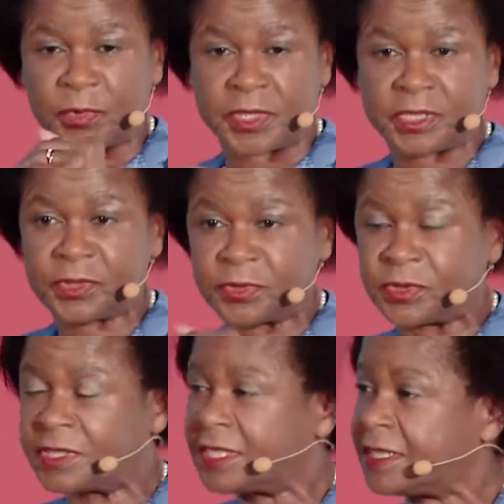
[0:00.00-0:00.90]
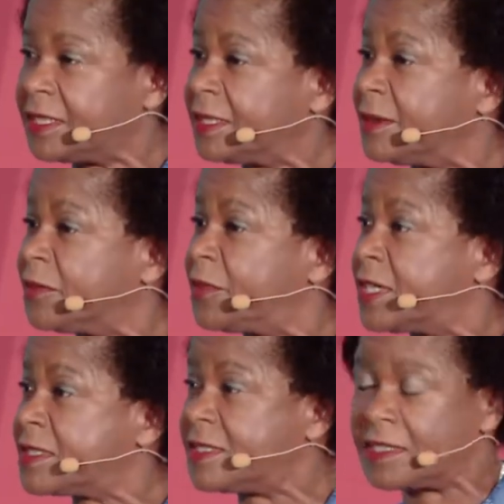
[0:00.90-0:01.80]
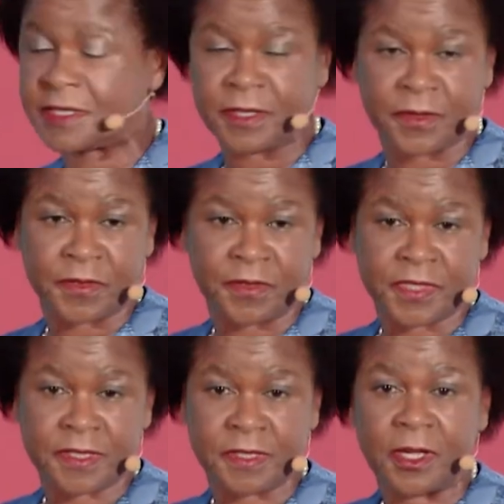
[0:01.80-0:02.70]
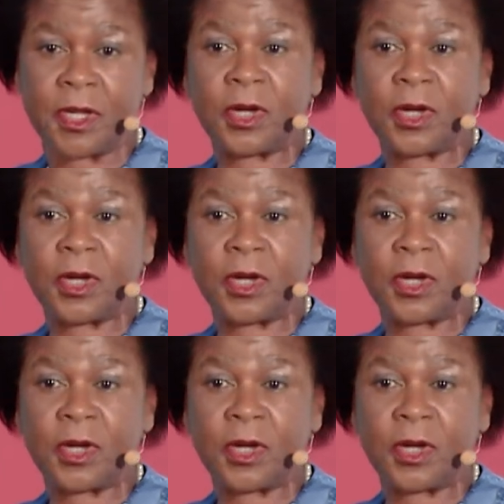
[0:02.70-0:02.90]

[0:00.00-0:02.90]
we went to the vice chancellor of the university